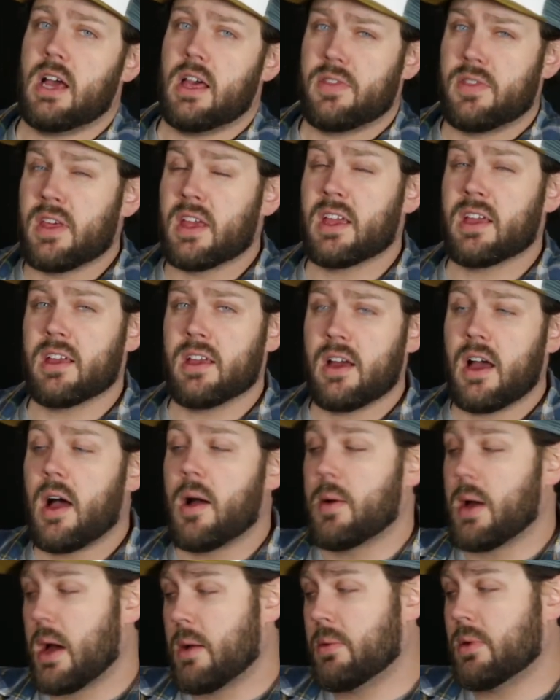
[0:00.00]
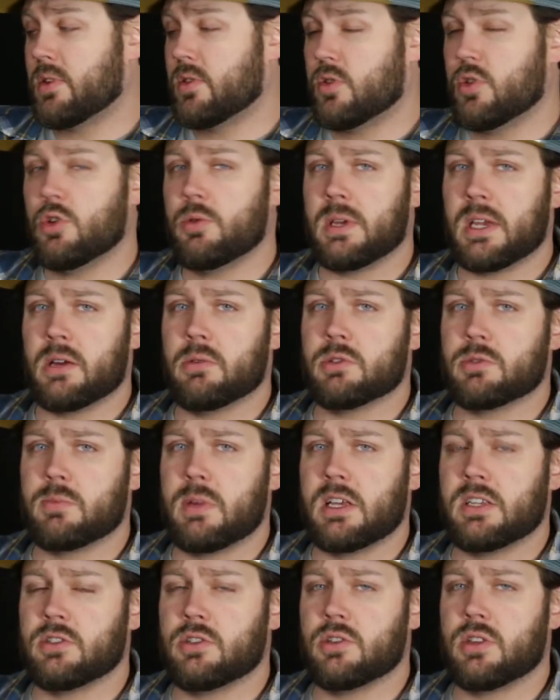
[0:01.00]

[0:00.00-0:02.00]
I'm assuming it was made in